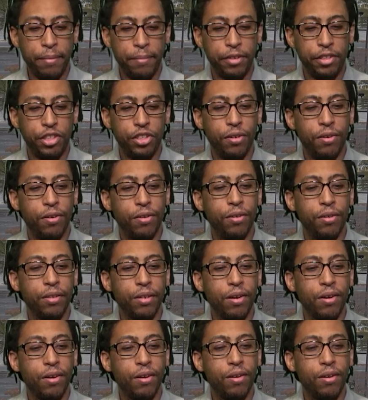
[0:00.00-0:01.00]
image
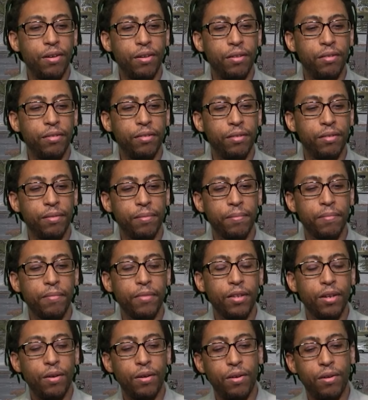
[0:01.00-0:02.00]
on
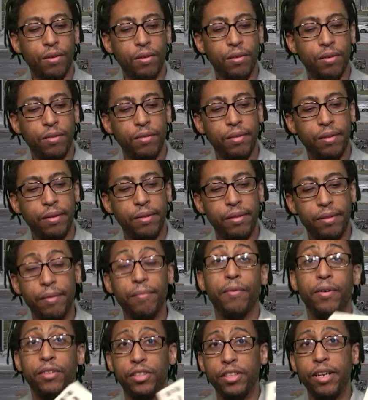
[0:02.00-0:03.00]

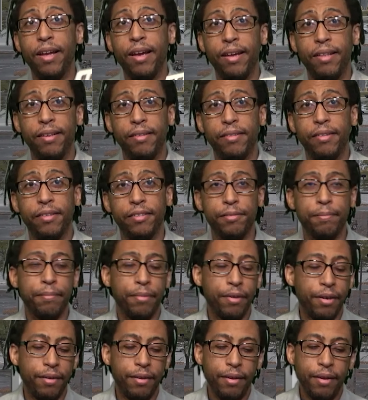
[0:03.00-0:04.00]
once I edit this,
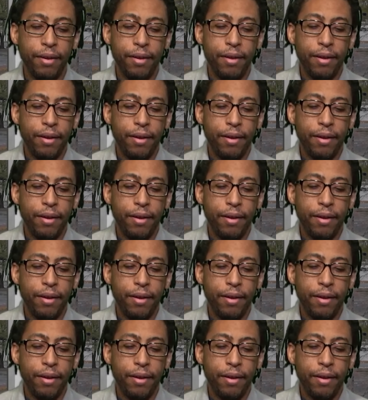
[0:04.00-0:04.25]
but